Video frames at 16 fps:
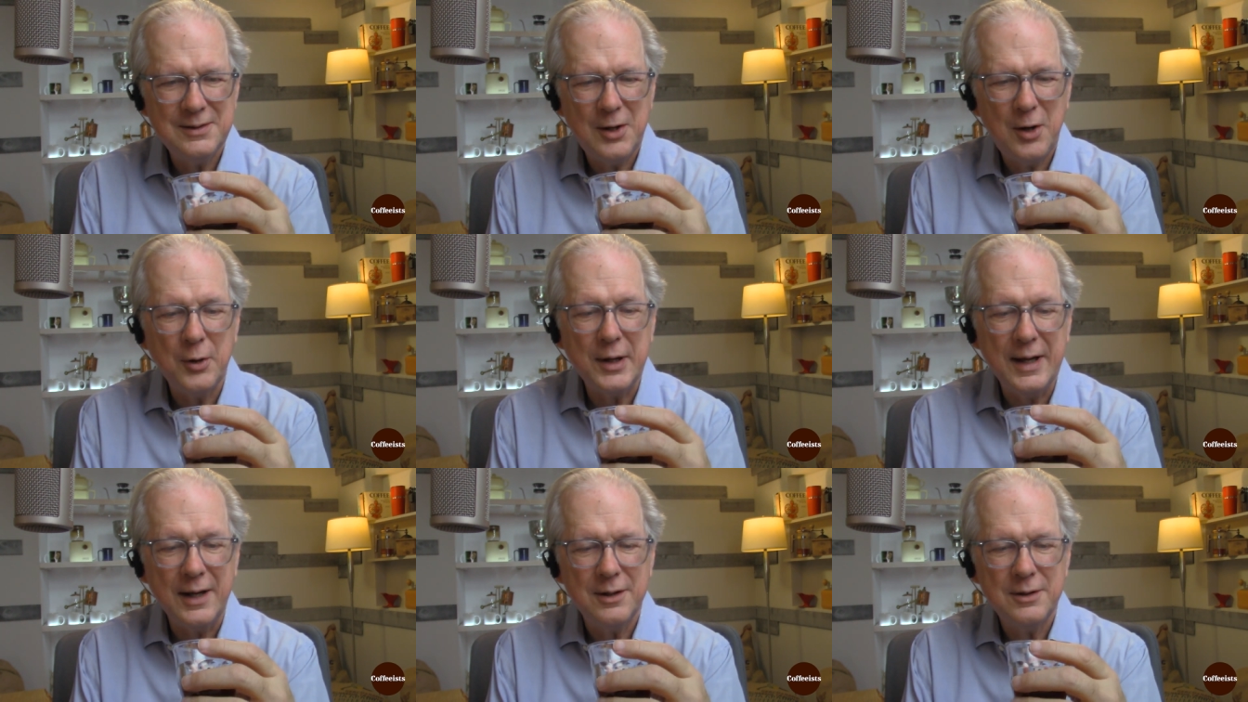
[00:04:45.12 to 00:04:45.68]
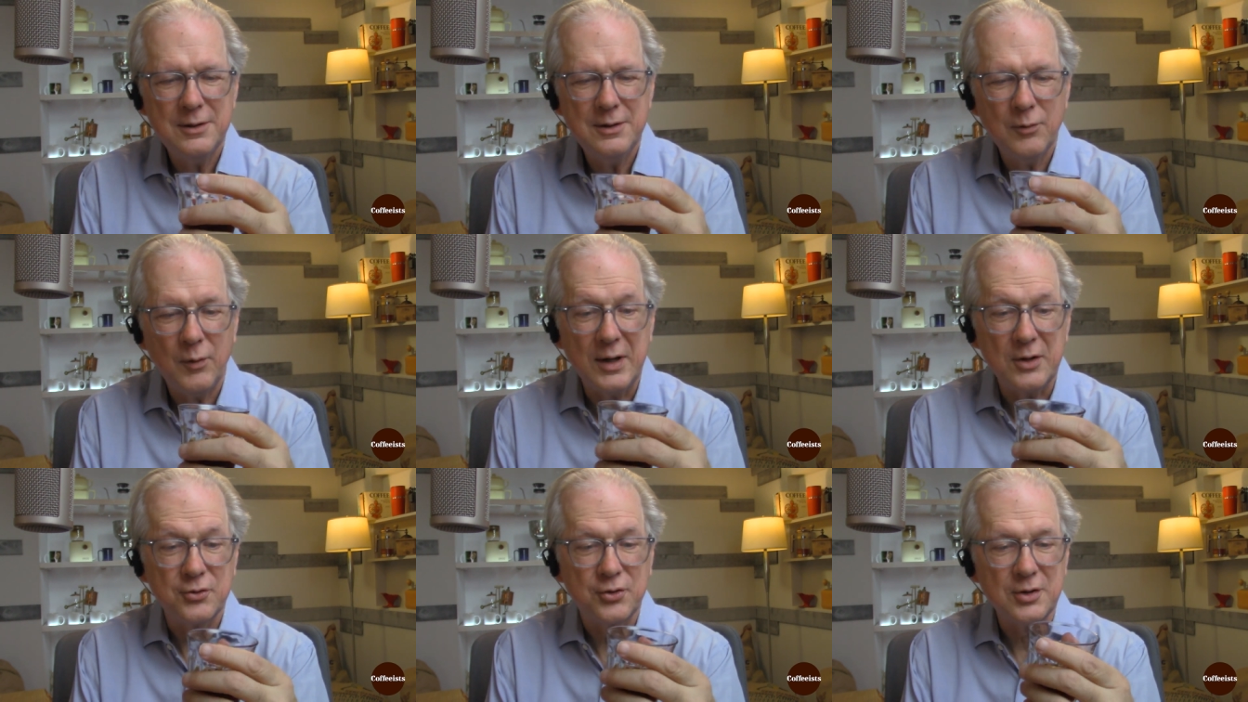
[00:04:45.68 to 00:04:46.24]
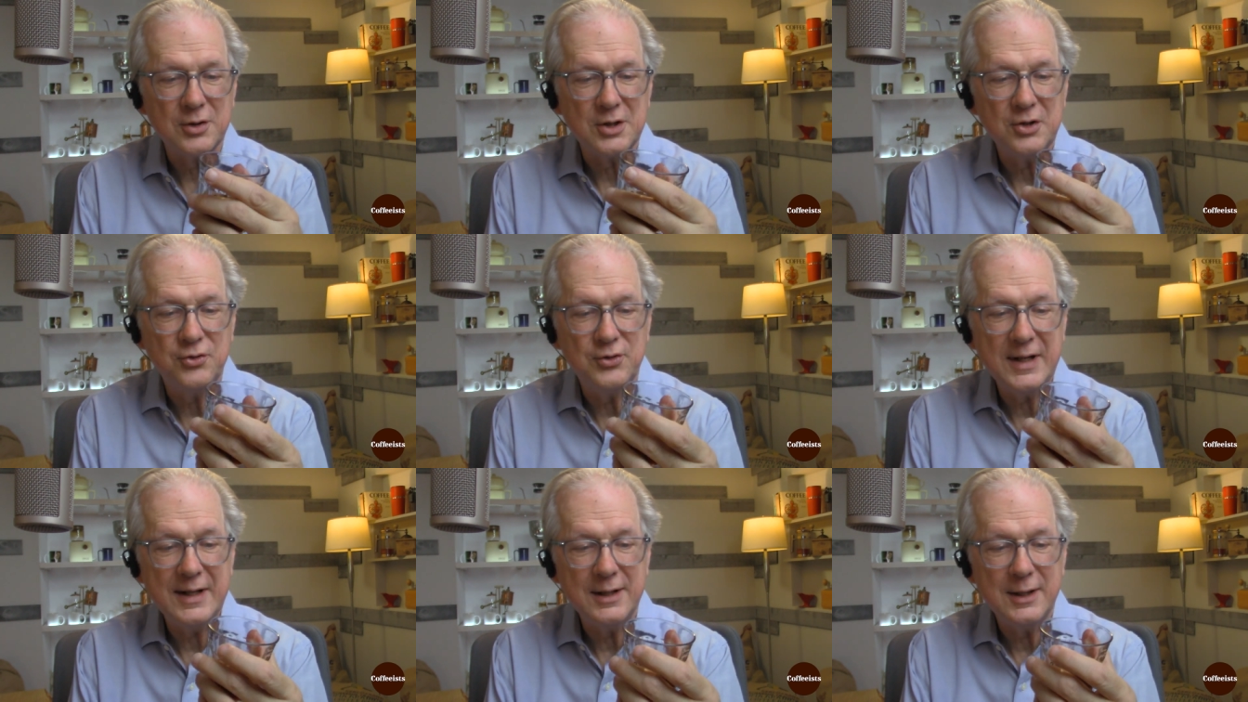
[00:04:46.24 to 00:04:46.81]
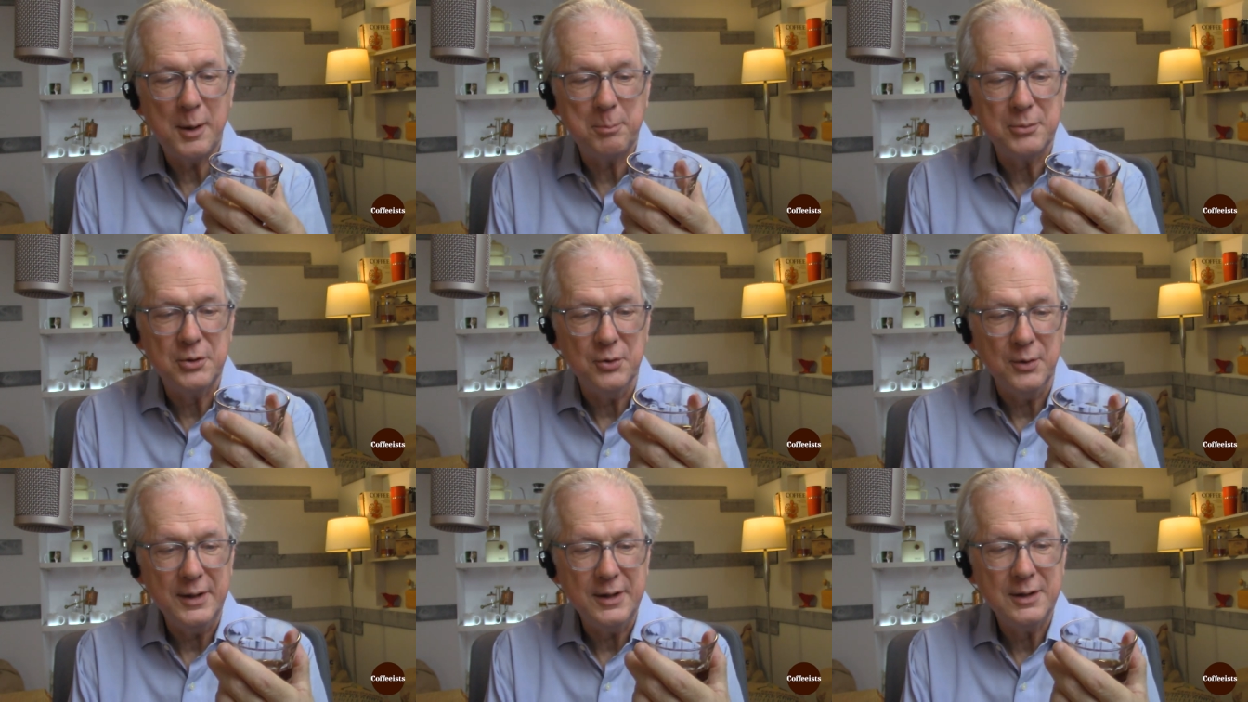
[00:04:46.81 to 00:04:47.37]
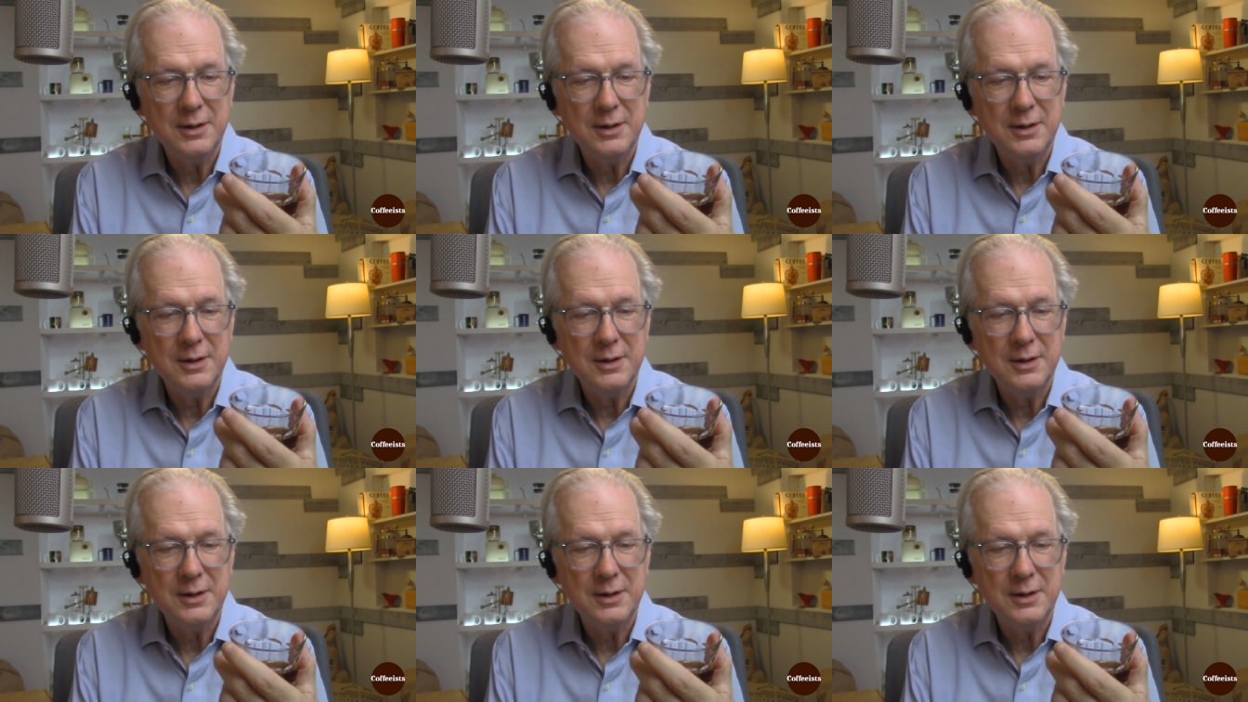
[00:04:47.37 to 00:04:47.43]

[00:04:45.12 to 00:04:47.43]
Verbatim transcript: Oh, yeah. Well, it, uh, certainly stand has, up to it.